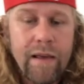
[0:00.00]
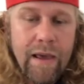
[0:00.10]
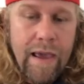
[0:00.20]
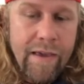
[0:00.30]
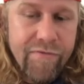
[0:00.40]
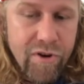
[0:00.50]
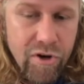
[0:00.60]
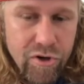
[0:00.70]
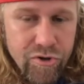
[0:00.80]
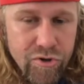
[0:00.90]
If
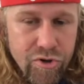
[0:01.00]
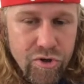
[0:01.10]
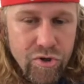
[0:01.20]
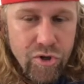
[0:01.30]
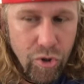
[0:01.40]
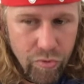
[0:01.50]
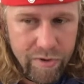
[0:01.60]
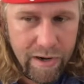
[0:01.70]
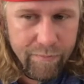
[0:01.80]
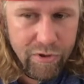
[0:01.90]
they're 2
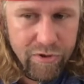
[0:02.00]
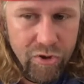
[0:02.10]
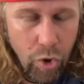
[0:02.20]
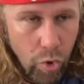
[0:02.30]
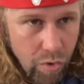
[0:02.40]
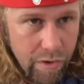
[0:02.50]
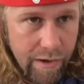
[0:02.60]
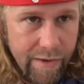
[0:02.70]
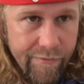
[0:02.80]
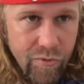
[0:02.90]
numbers or
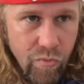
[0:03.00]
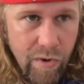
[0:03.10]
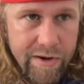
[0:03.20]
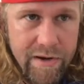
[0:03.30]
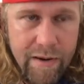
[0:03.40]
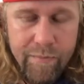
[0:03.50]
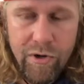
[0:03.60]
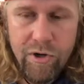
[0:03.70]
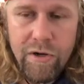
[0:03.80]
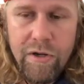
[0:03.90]
even 1
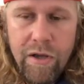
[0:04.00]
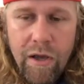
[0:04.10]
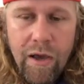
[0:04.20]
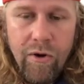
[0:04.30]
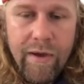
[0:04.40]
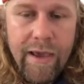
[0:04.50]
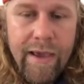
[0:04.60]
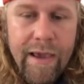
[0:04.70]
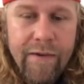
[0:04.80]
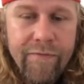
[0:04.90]
number, okay,
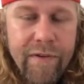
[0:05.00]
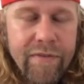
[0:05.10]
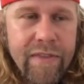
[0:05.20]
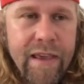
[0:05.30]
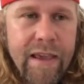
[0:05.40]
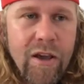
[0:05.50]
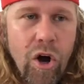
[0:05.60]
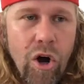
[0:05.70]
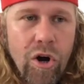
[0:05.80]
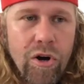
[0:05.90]
they
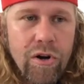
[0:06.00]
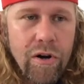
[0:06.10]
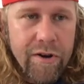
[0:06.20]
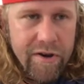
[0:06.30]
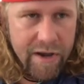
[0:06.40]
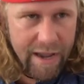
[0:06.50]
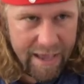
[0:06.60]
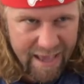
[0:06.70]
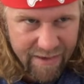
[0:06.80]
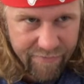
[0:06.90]
are
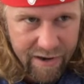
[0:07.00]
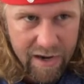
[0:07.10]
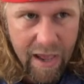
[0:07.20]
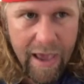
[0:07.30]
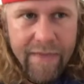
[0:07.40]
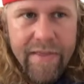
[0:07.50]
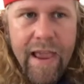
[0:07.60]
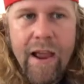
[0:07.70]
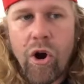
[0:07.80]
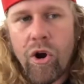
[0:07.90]
even and
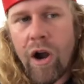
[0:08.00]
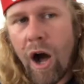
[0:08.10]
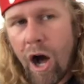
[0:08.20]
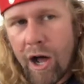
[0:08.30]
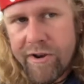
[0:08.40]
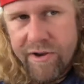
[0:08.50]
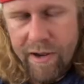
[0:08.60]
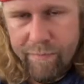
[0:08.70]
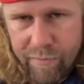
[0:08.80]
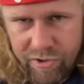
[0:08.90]
they are odd
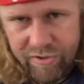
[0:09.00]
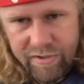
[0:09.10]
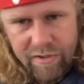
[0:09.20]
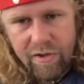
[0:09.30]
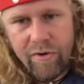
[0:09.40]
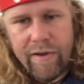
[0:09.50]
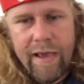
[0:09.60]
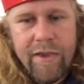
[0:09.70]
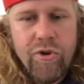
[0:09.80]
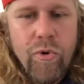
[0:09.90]
numbers,
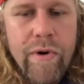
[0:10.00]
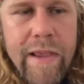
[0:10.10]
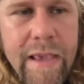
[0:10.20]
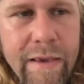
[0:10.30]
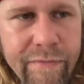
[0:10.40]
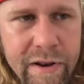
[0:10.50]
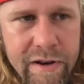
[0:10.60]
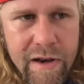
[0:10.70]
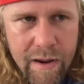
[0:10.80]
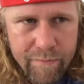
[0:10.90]
okay, your
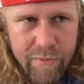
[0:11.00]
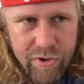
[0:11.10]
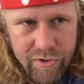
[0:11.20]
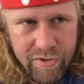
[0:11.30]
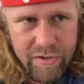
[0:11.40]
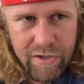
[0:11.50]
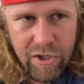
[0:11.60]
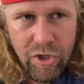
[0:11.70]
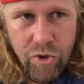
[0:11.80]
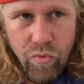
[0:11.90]
even numbers
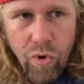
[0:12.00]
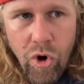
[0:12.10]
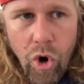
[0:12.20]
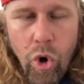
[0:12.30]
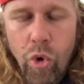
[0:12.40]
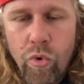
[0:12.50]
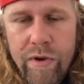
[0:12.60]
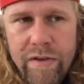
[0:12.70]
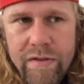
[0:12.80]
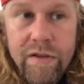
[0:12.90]
will
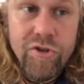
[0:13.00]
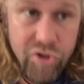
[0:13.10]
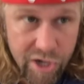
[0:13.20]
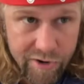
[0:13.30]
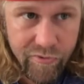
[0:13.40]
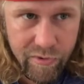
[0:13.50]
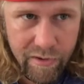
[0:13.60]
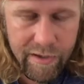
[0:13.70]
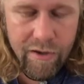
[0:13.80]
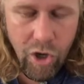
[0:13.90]
always,
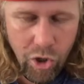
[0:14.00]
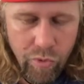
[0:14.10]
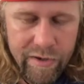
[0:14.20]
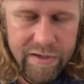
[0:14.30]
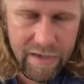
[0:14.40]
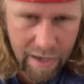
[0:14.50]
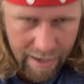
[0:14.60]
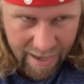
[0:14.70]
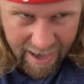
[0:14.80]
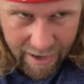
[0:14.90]
generally always, not
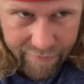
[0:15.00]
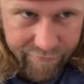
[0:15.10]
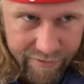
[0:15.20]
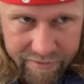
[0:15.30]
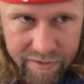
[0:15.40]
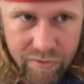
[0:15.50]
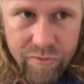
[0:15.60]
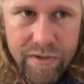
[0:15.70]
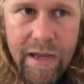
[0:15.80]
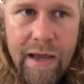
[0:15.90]
every
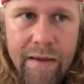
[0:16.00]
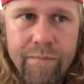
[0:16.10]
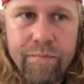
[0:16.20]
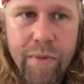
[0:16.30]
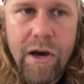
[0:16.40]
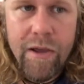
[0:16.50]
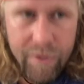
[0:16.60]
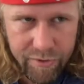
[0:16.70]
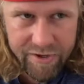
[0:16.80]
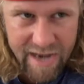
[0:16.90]
single time, but
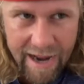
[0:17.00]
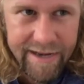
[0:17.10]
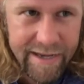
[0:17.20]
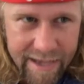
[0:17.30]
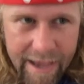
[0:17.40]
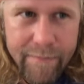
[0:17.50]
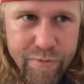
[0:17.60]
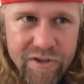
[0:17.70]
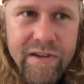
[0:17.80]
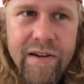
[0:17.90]

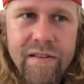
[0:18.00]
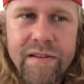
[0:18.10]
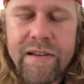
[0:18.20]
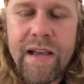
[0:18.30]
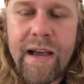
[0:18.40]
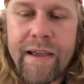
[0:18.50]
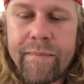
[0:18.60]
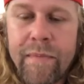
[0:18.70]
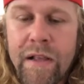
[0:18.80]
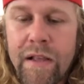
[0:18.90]
98% of the
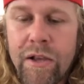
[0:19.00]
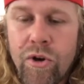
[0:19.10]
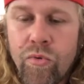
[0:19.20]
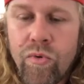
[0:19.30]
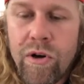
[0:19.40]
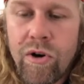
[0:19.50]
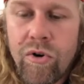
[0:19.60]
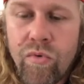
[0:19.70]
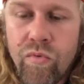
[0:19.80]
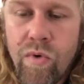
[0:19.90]
time,
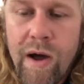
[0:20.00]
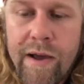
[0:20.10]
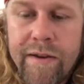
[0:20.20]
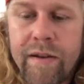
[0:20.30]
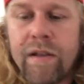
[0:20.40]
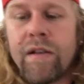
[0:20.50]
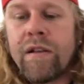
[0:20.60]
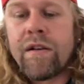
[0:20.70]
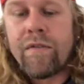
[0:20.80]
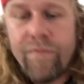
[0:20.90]
will run
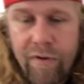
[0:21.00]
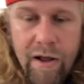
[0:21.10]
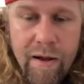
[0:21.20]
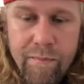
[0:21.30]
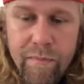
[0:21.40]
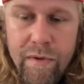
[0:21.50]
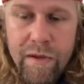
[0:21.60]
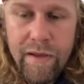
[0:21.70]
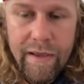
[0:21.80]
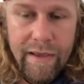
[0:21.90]
from
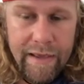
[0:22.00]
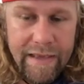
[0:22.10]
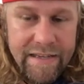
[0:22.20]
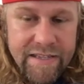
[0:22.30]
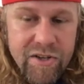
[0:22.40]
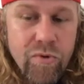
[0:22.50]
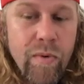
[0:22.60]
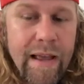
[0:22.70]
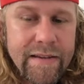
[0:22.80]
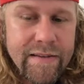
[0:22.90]
east to
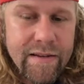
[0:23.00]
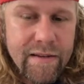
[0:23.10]
west,